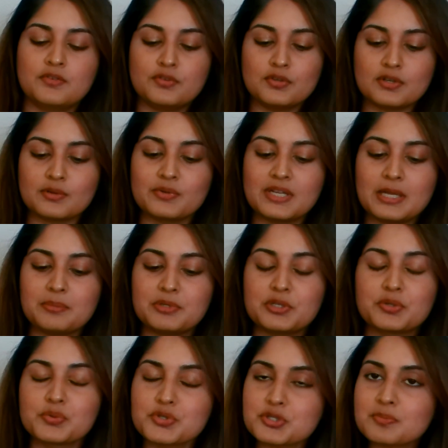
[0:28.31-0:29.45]
you're a VIB
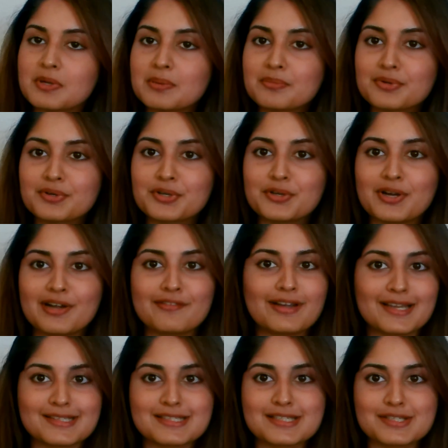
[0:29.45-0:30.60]
Rouge member, you have
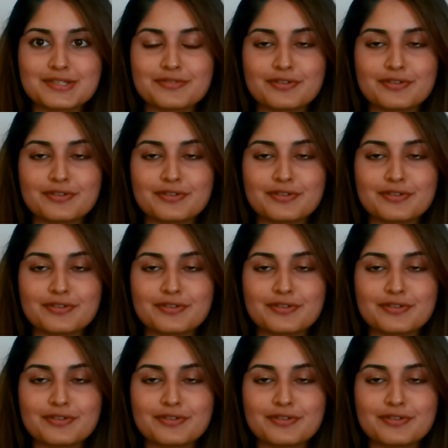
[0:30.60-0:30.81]
access